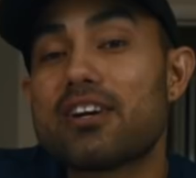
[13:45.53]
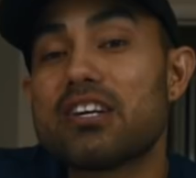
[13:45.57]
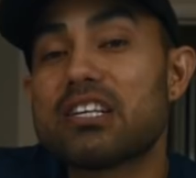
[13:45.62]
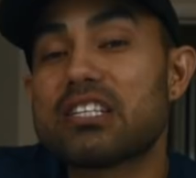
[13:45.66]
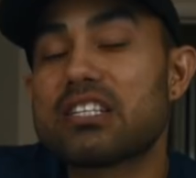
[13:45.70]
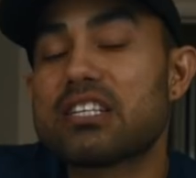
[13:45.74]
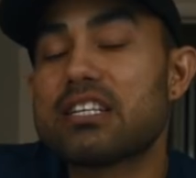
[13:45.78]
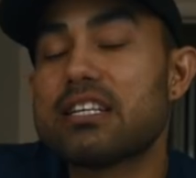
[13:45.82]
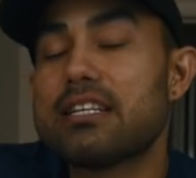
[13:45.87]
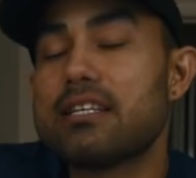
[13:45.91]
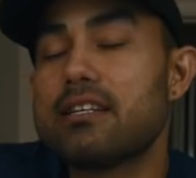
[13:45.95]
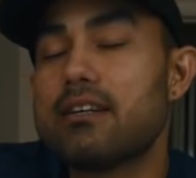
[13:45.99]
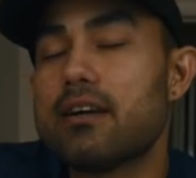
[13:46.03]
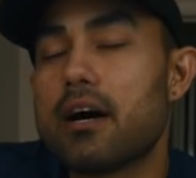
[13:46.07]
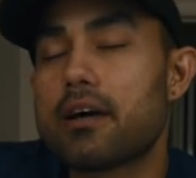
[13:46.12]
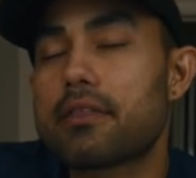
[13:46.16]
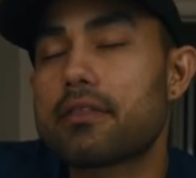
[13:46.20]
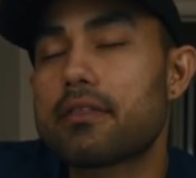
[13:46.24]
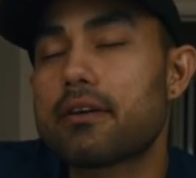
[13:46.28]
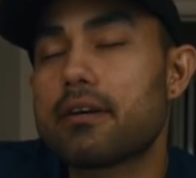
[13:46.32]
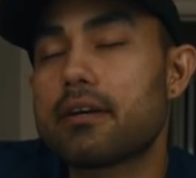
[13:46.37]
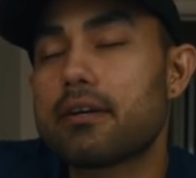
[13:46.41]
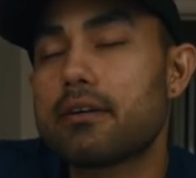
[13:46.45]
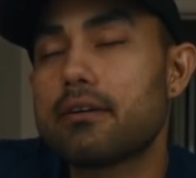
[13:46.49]
there is
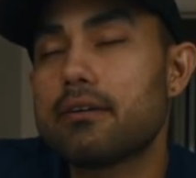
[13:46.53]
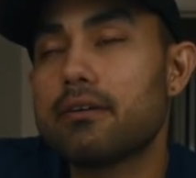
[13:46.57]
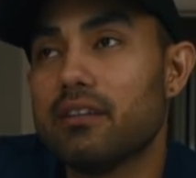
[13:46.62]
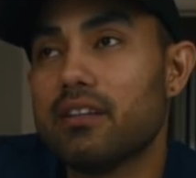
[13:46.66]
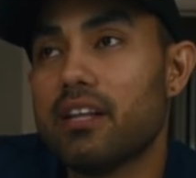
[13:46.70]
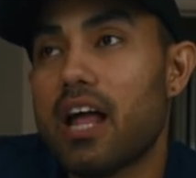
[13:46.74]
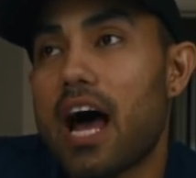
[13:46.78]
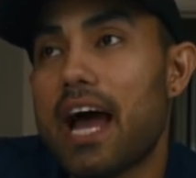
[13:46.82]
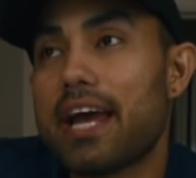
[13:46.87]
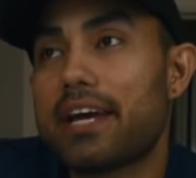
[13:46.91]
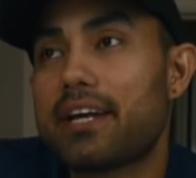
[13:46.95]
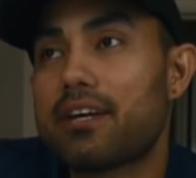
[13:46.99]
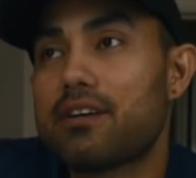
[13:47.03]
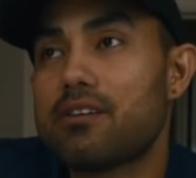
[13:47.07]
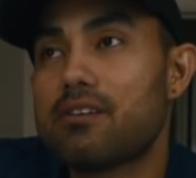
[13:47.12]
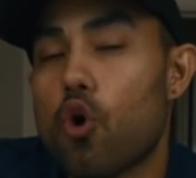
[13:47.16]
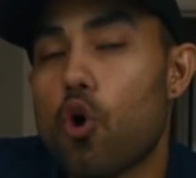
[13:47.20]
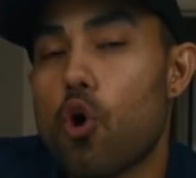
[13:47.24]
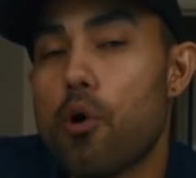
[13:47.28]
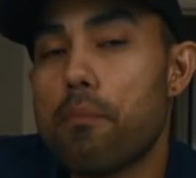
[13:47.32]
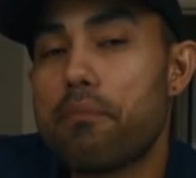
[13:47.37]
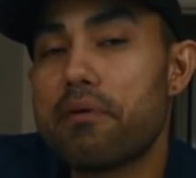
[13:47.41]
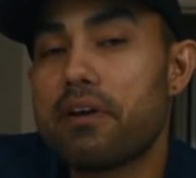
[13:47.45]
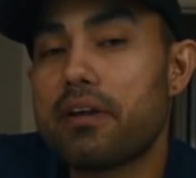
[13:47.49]
nothing like
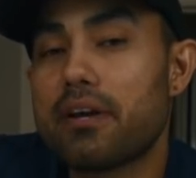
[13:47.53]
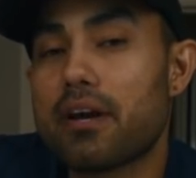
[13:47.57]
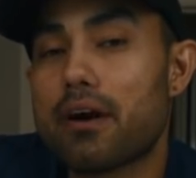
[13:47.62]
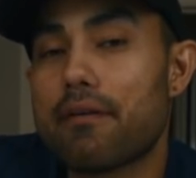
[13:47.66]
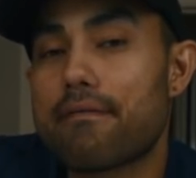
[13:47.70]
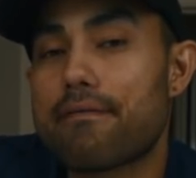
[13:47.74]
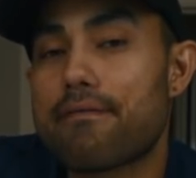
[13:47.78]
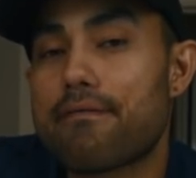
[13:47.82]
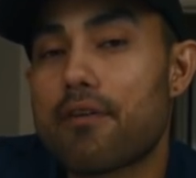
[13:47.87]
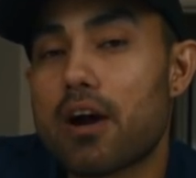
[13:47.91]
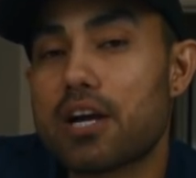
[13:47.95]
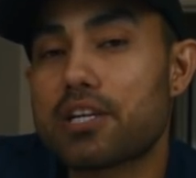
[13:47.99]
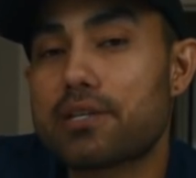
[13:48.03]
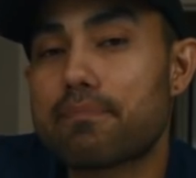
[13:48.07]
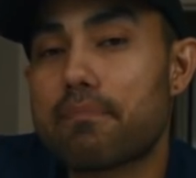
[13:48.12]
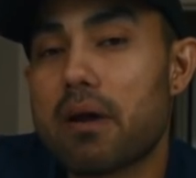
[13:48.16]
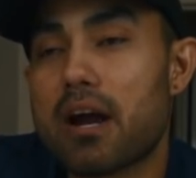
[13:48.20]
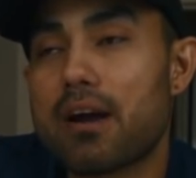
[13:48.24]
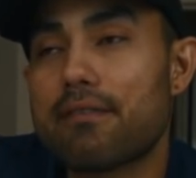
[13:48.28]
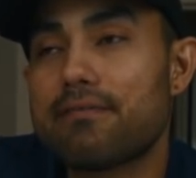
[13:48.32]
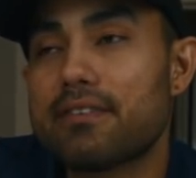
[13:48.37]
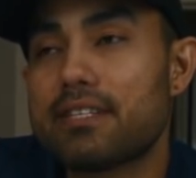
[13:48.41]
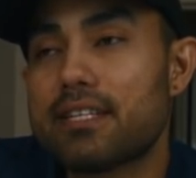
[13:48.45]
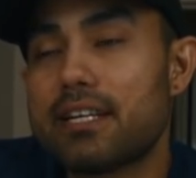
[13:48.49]
opening a fresh
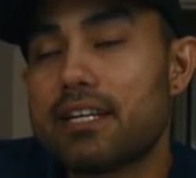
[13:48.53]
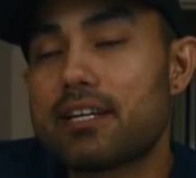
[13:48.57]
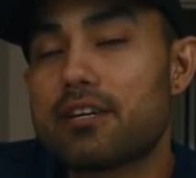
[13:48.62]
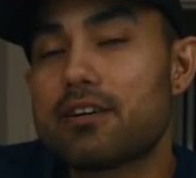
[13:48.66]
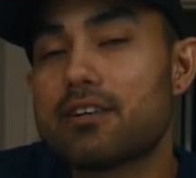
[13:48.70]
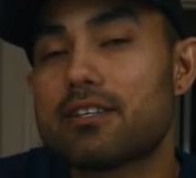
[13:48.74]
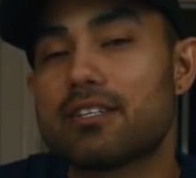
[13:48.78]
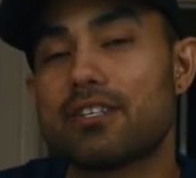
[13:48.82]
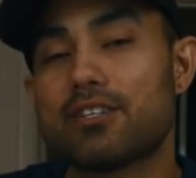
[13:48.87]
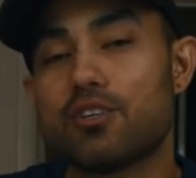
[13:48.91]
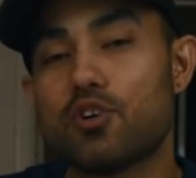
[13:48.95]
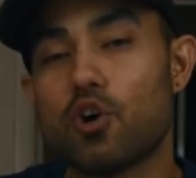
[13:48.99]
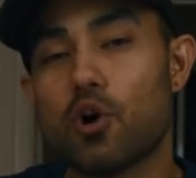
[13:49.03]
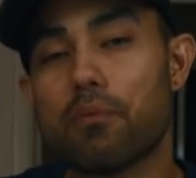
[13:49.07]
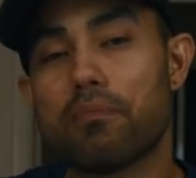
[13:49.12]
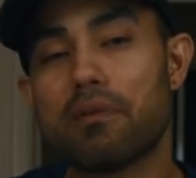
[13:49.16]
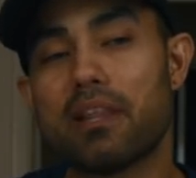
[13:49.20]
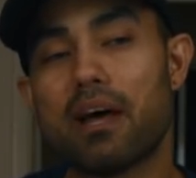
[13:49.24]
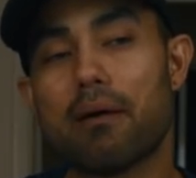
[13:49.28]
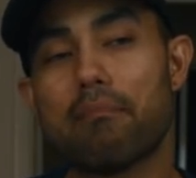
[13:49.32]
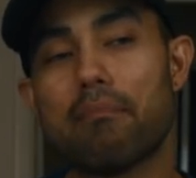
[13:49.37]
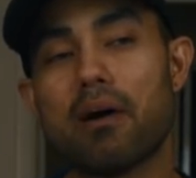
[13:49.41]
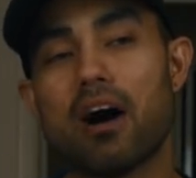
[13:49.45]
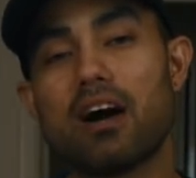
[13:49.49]
pair of sneakers and you
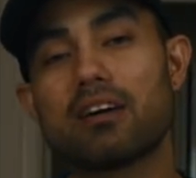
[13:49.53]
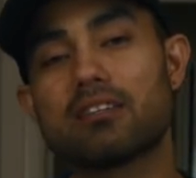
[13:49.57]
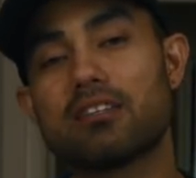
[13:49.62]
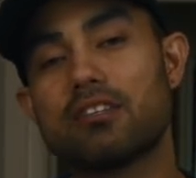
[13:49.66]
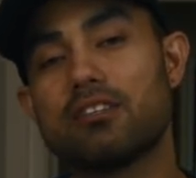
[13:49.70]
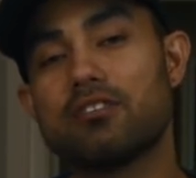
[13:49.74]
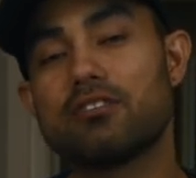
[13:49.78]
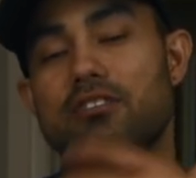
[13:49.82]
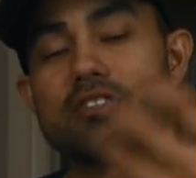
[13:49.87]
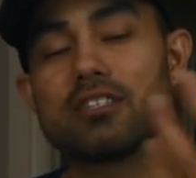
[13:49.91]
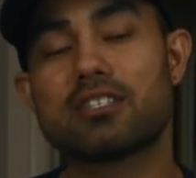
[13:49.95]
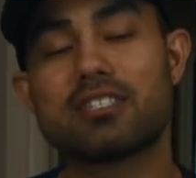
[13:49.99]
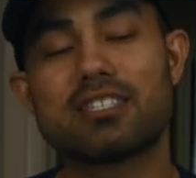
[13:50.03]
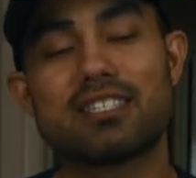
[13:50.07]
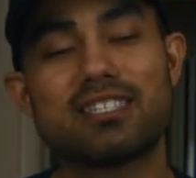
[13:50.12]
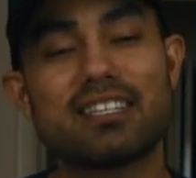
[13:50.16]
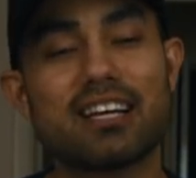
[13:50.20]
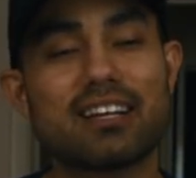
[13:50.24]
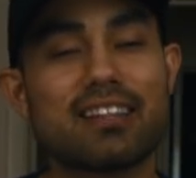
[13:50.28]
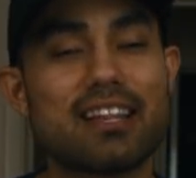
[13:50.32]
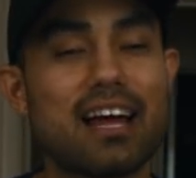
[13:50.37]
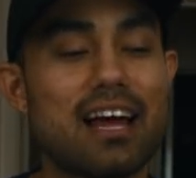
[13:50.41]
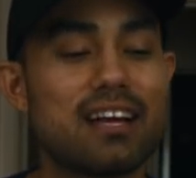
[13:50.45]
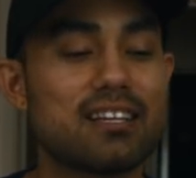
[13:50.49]
open that box and you just
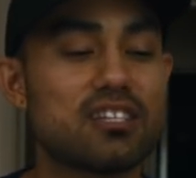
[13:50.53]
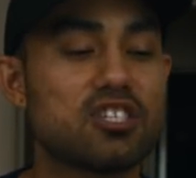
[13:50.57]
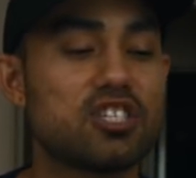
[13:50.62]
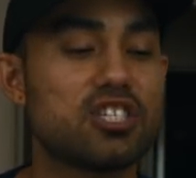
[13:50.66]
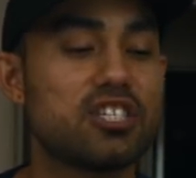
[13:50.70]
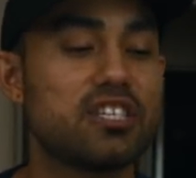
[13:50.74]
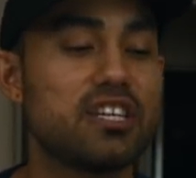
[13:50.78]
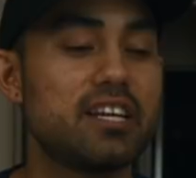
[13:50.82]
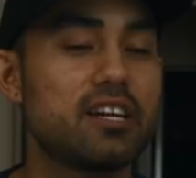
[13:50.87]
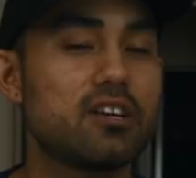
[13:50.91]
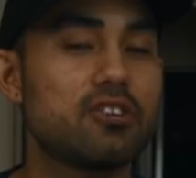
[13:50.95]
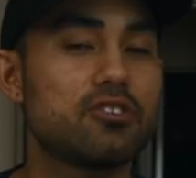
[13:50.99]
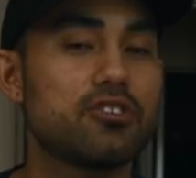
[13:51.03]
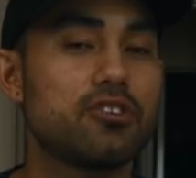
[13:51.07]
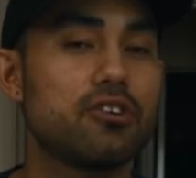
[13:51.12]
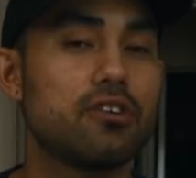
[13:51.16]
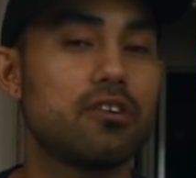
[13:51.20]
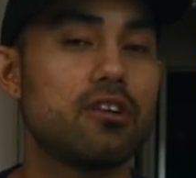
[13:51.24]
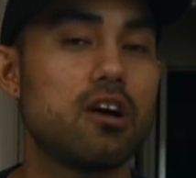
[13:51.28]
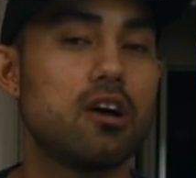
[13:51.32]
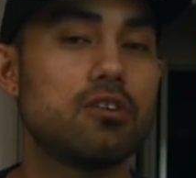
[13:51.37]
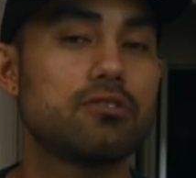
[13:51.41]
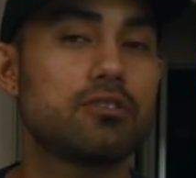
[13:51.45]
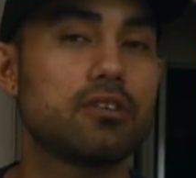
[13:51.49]
stick that sneaker to
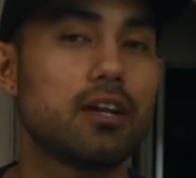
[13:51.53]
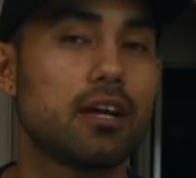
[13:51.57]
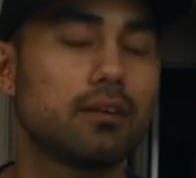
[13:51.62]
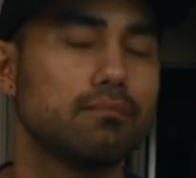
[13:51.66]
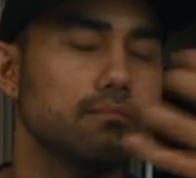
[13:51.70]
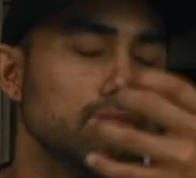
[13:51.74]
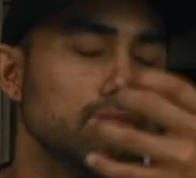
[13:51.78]
your nose and